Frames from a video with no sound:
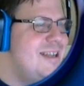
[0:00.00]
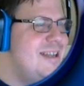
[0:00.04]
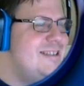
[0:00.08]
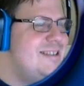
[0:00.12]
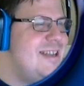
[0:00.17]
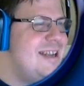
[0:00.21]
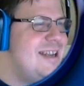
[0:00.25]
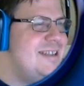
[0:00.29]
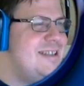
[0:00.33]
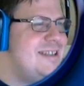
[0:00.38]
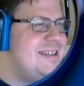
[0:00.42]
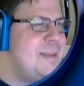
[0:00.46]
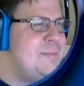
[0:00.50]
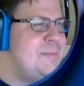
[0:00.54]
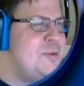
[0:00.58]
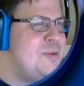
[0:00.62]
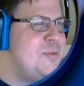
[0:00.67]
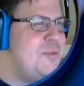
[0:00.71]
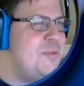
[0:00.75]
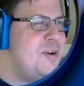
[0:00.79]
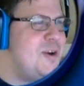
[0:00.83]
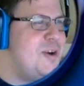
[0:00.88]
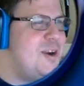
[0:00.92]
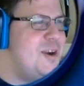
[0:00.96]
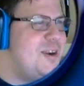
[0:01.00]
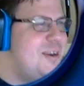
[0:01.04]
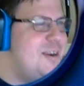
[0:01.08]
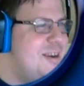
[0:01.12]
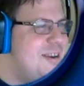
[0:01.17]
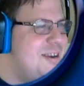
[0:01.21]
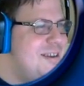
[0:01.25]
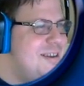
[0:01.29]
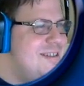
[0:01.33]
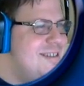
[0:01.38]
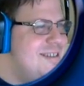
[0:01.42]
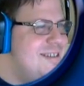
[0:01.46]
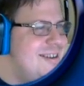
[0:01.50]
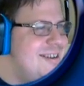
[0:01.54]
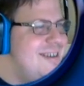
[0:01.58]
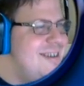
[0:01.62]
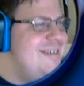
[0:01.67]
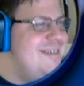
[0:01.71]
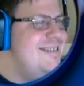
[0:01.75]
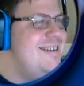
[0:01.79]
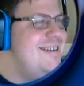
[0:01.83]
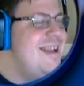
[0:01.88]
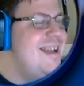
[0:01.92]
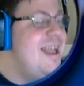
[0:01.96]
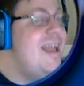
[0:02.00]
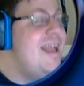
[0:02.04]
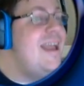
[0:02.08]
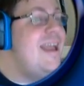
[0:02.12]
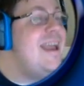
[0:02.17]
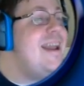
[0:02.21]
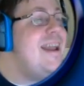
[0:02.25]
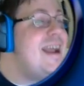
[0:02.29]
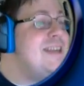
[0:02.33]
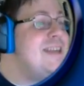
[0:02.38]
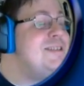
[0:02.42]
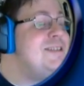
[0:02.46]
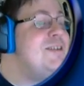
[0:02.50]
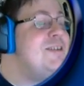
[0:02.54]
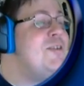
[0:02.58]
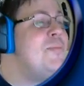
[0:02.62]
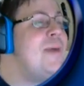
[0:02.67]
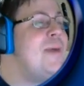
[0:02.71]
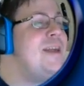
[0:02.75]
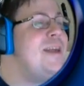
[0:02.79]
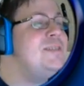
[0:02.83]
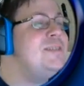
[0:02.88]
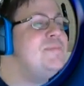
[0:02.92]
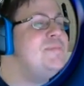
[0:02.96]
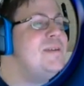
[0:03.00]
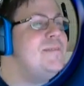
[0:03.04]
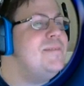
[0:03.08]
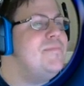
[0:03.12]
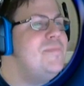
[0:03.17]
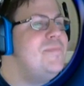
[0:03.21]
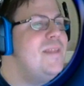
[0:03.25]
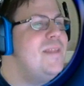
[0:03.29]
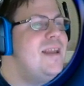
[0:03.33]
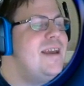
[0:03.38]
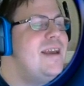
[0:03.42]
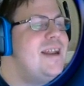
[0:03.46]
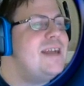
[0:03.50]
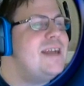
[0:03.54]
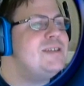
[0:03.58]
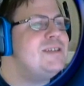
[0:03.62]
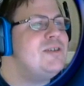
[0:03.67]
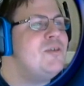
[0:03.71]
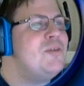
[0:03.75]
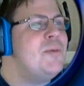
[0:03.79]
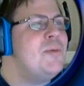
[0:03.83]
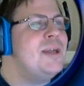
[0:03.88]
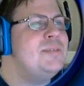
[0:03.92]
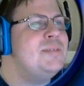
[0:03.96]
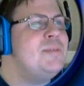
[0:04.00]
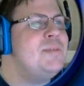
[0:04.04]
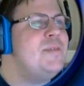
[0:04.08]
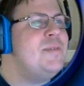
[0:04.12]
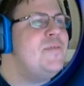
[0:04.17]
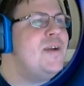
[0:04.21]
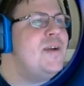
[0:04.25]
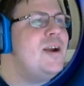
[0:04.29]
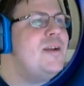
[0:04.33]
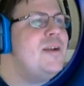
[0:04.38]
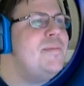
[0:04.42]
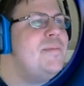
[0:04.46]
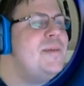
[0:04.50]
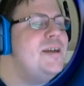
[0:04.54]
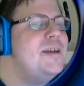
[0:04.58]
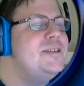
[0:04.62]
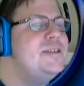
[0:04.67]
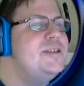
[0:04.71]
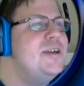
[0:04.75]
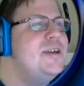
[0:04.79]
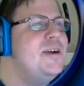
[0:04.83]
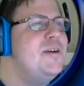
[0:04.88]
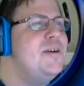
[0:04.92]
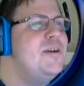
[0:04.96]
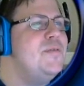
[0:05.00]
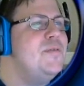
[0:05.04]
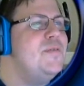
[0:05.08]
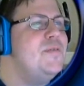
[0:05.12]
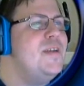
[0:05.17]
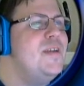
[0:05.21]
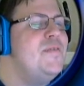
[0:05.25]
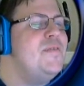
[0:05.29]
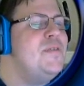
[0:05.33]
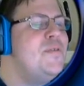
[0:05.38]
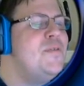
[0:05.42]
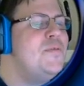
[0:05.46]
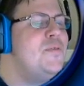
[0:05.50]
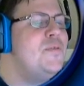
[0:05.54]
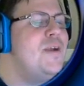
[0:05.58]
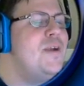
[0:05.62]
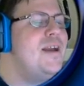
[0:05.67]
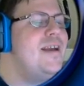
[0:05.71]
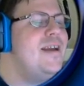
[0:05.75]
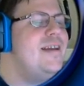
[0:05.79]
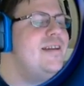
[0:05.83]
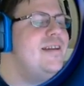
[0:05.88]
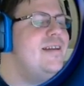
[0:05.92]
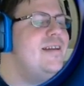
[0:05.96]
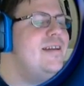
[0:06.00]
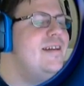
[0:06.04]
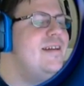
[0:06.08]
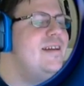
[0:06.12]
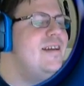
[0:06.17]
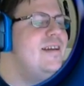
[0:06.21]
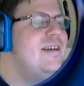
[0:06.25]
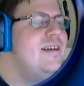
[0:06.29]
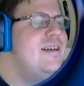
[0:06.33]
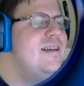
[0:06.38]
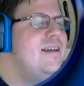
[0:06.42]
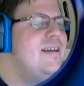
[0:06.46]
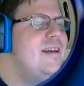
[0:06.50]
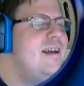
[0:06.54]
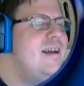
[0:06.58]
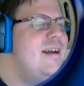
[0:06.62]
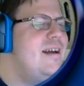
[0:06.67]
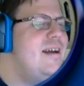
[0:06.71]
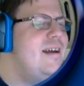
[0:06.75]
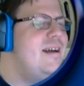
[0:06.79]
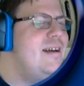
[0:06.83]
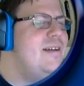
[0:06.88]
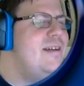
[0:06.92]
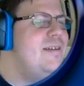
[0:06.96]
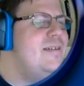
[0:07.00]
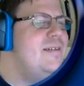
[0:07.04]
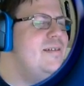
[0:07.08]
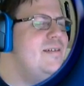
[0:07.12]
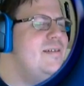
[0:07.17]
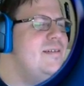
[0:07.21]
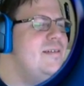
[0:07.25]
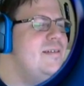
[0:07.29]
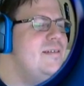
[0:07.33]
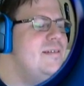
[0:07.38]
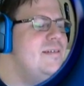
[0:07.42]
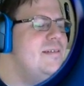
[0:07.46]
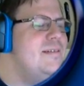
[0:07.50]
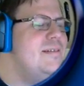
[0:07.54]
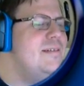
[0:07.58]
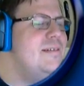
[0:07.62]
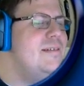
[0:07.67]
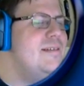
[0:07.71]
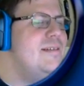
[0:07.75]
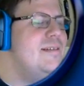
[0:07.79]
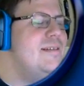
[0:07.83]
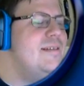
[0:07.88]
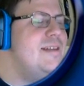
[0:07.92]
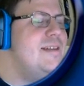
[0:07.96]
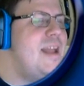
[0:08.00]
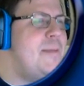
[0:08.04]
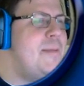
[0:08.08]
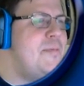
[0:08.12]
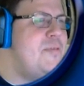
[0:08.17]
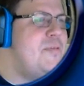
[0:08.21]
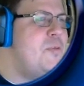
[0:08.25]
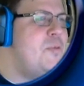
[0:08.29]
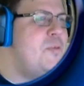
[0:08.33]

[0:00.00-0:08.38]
is that a step too far? It actually reminds me very much of, if you've read The Name of the